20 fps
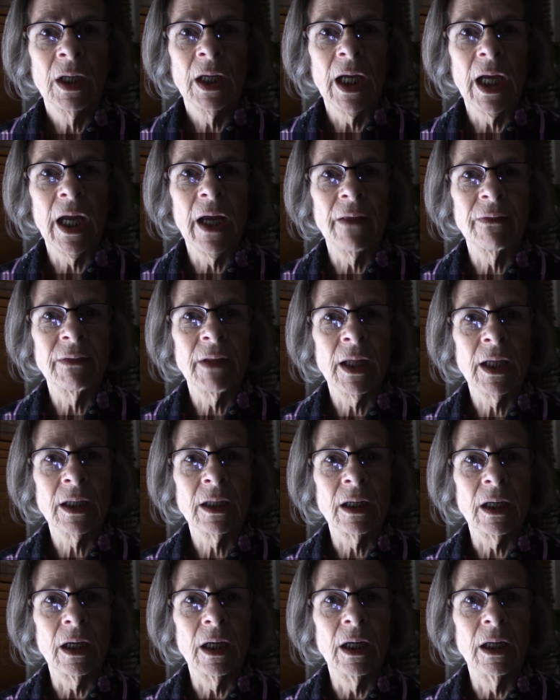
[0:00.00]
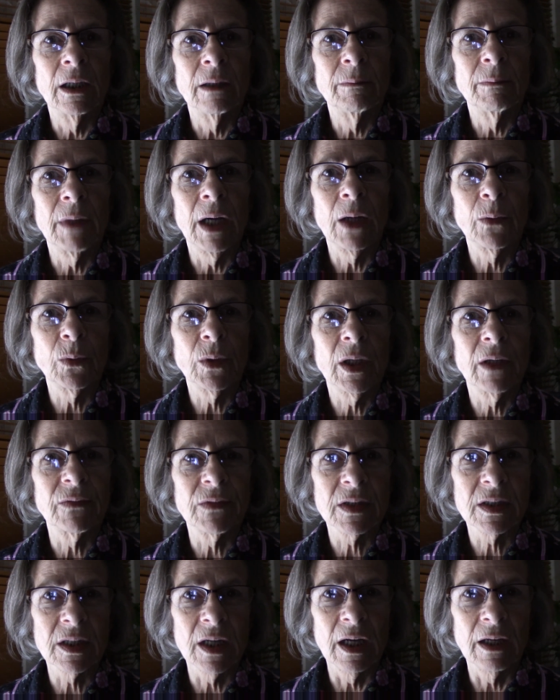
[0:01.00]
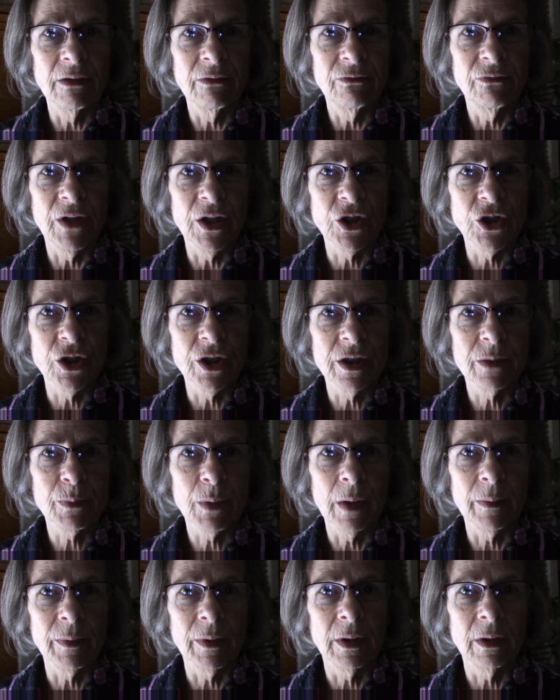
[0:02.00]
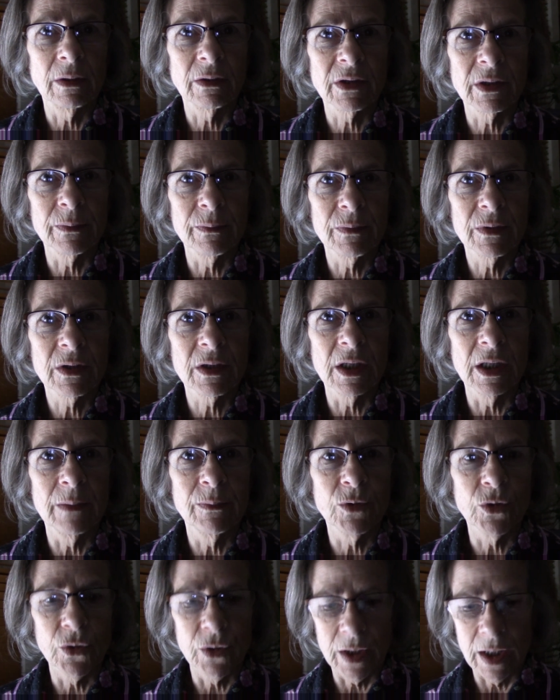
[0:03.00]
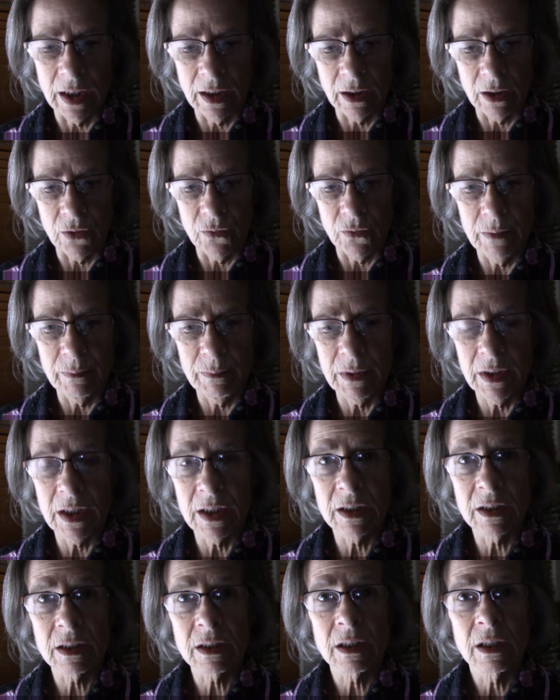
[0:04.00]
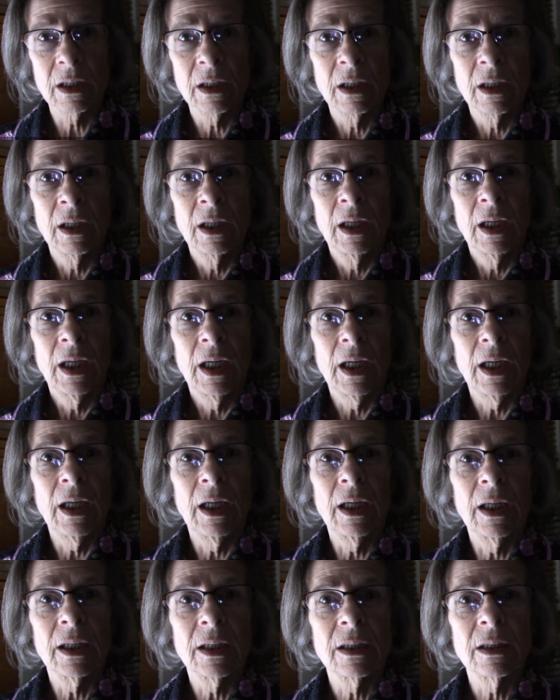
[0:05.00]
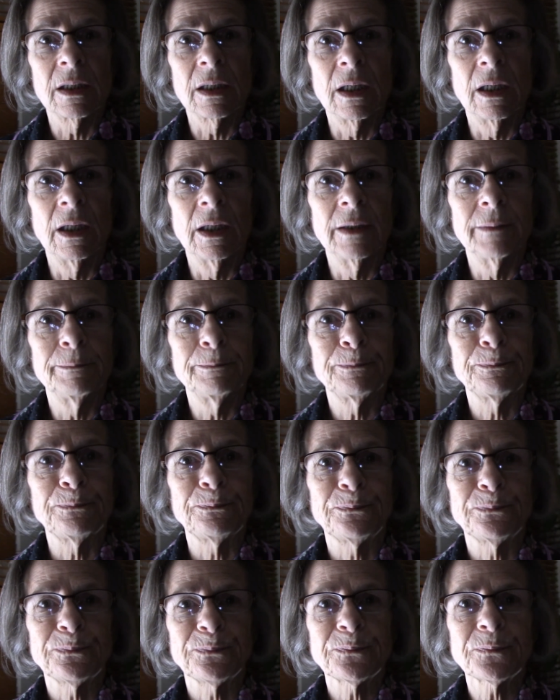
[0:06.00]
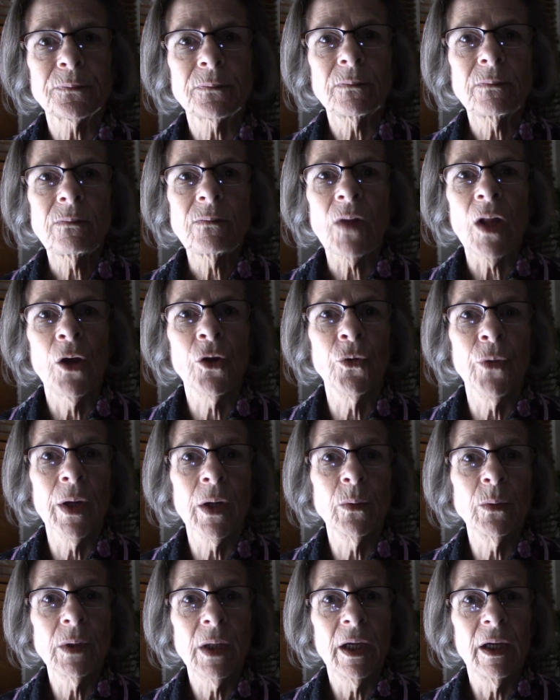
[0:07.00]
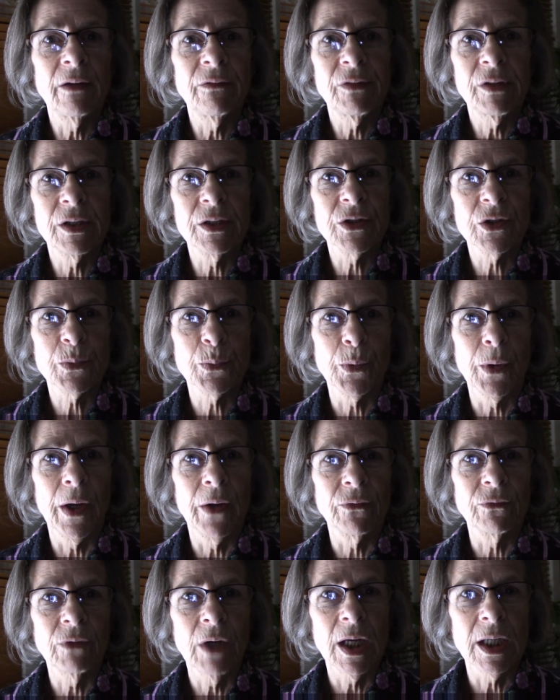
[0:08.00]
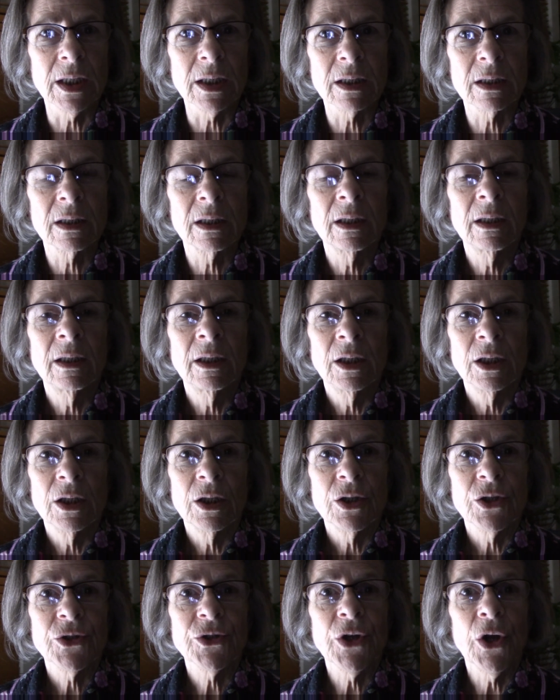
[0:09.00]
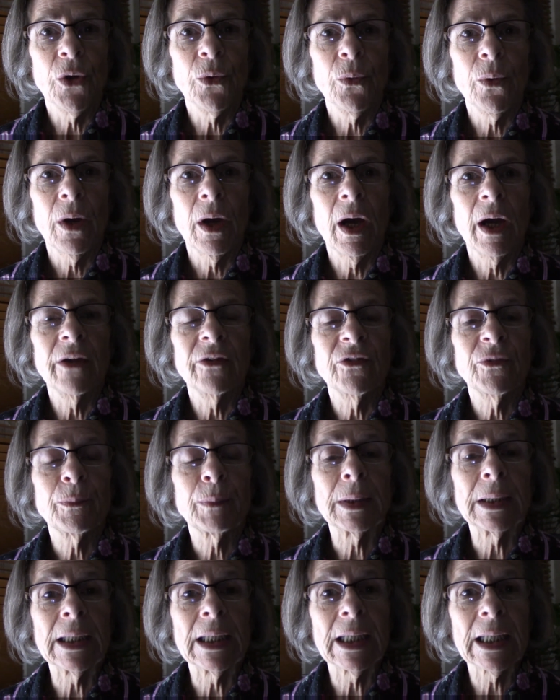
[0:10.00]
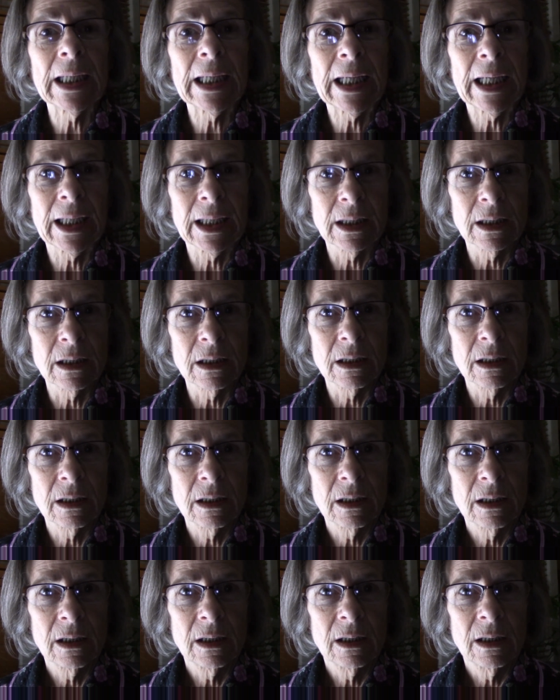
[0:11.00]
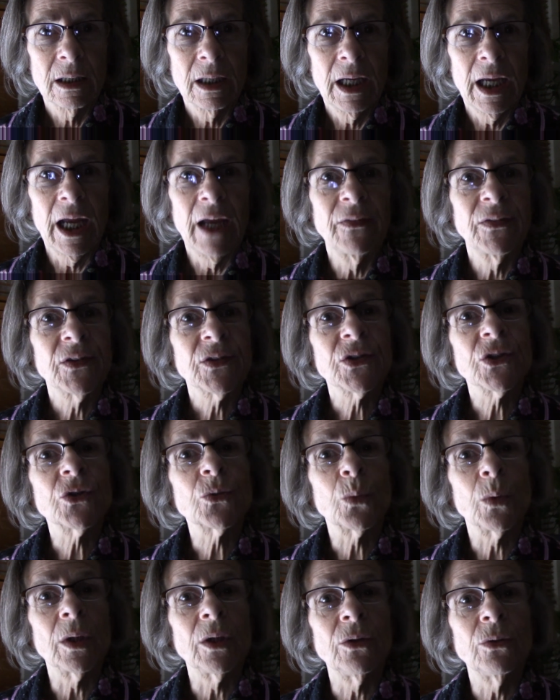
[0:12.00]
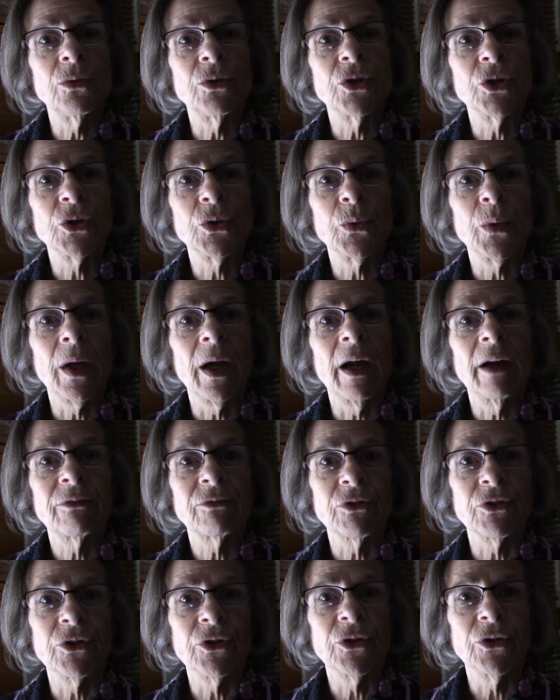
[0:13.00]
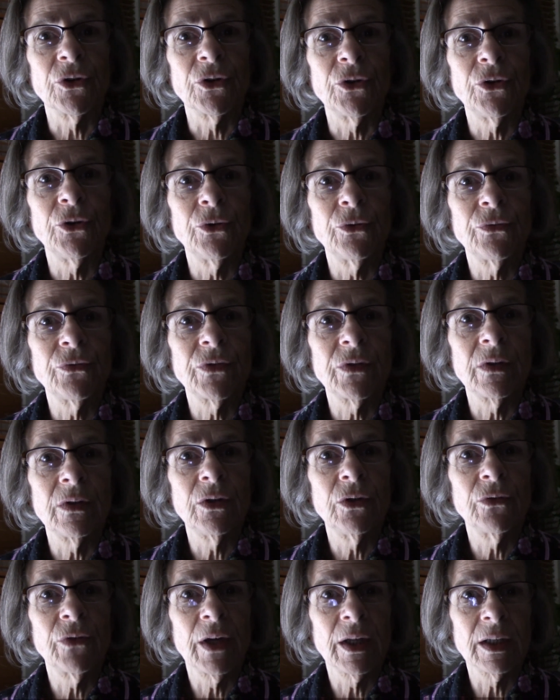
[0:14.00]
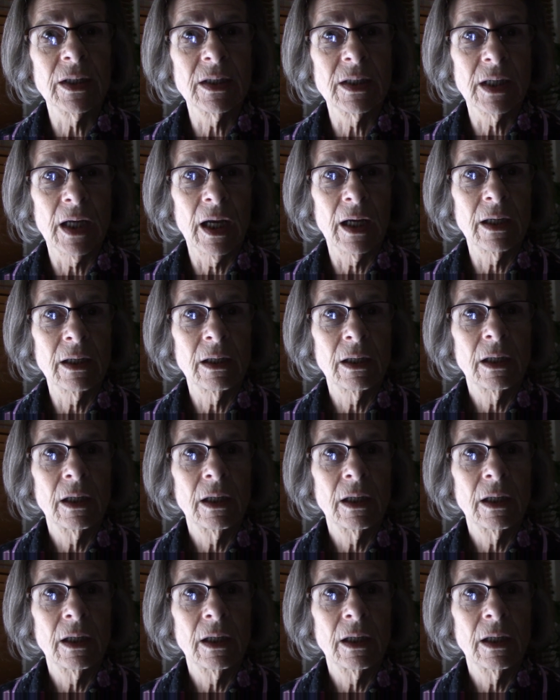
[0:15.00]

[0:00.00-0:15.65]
And then I will have a side of veggies, probably some steamed organic beans, and Greg will have his brown rice. So I've planned, and this is what you do after you've had a day